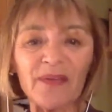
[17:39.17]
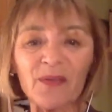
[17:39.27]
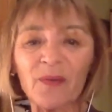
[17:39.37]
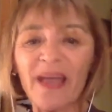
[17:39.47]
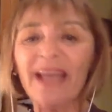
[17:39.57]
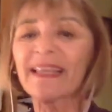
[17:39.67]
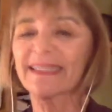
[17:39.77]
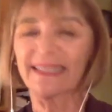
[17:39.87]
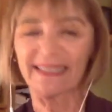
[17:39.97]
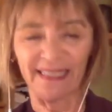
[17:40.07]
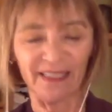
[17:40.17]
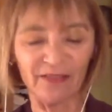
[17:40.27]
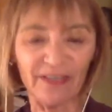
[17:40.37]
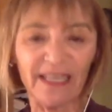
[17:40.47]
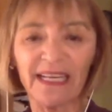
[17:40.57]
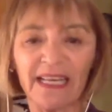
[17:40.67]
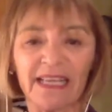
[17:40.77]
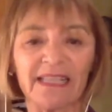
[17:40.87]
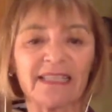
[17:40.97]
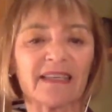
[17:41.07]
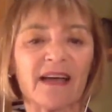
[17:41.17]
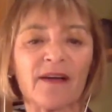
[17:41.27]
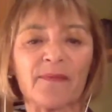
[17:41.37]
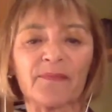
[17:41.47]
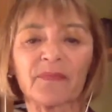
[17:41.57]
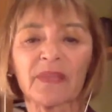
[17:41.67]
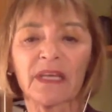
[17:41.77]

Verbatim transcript: the way I like to think of it is um,